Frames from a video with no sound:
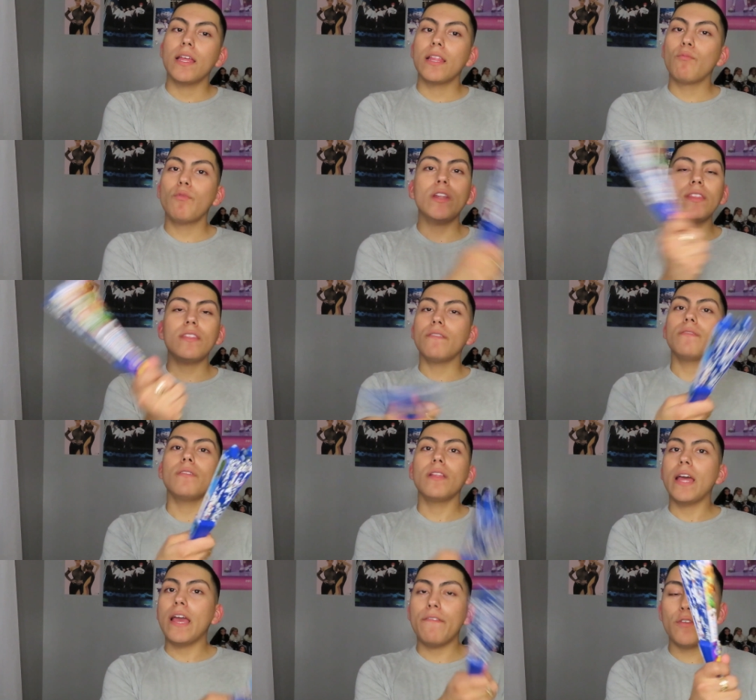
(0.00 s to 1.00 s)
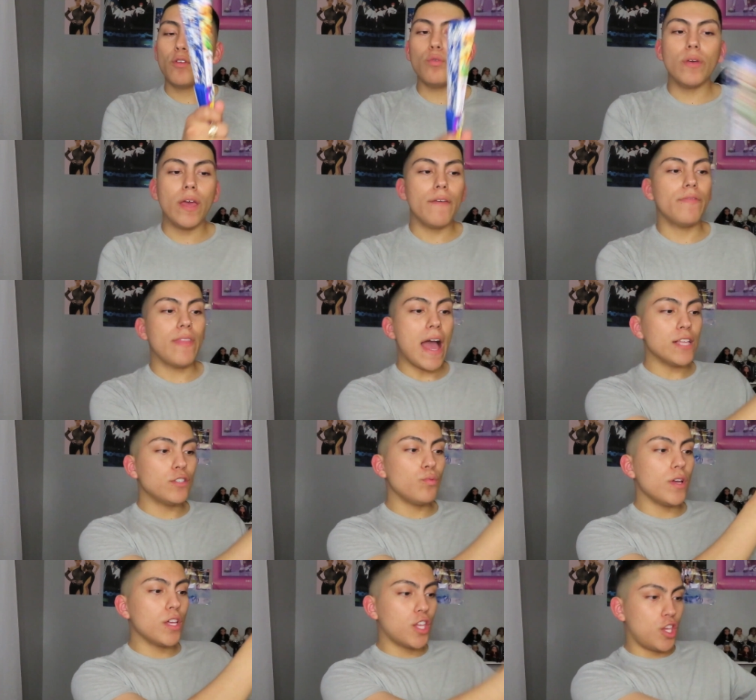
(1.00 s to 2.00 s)
what if, the, if you if that's
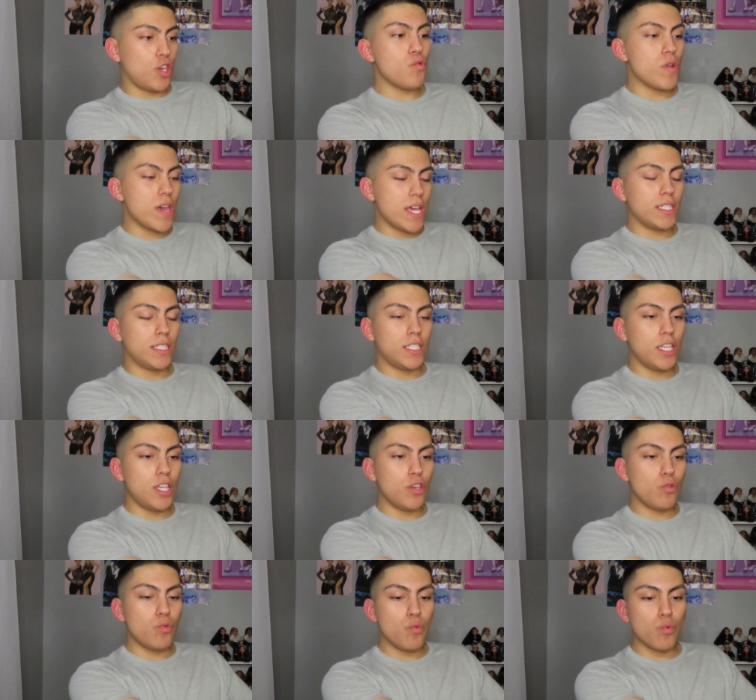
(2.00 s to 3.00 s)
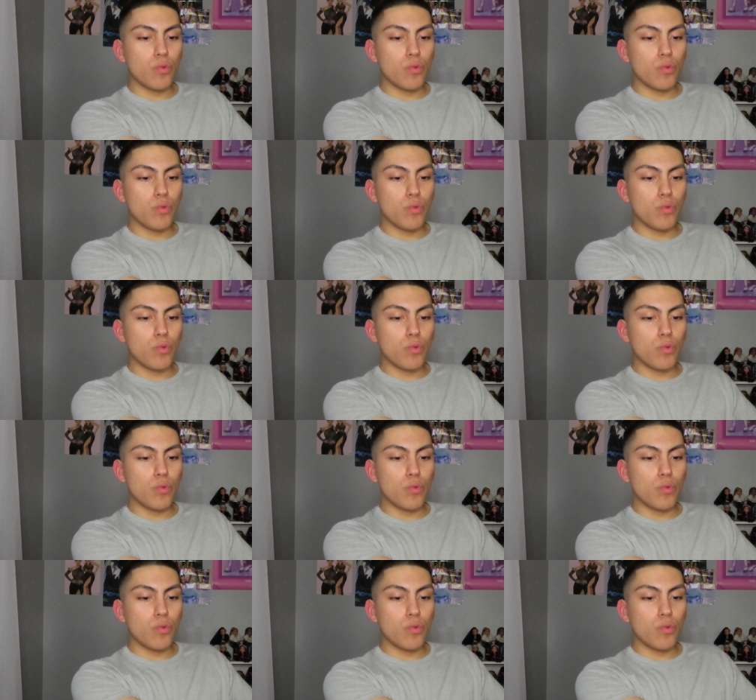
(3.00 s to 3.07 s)
what cute is to you,